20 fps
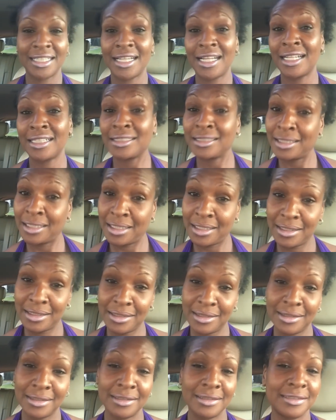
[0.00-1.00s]
I think.
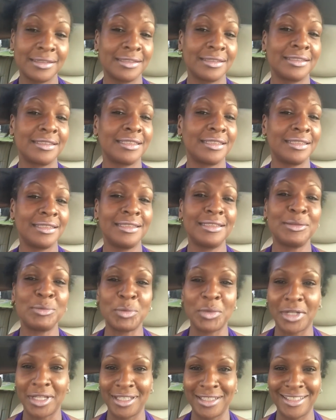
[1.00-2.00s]

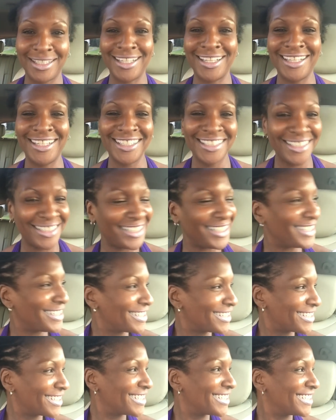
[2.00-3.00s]
Anyway,
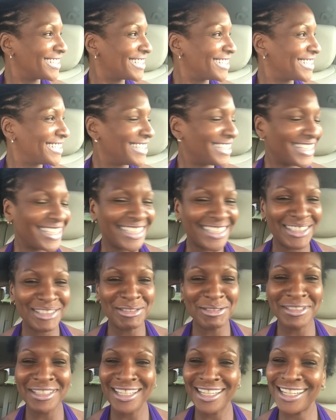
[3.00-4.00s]

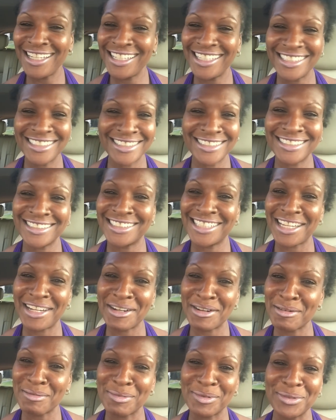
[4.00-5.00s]
you see, this is
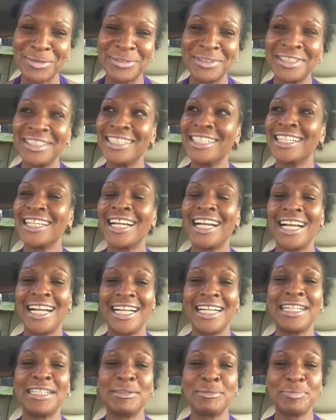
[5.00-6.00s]
terrible.
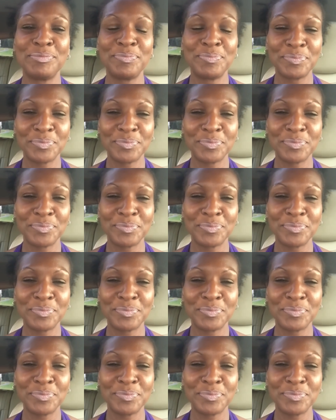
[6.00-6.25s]
The